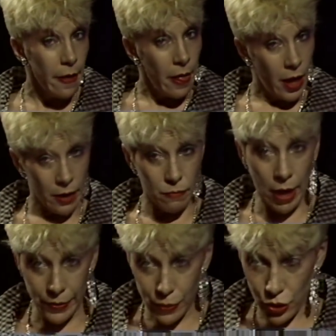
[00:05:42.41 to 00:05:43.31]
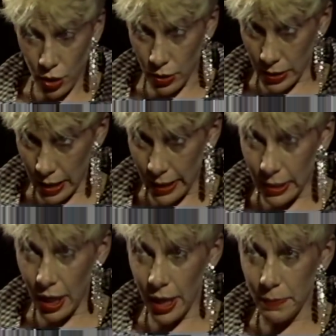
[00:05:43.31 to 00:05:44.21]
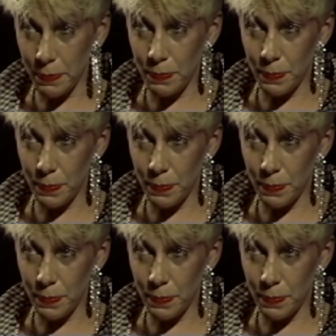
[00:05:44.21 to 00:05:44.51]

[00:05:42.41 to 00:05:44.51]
Right. I write the shows and I, I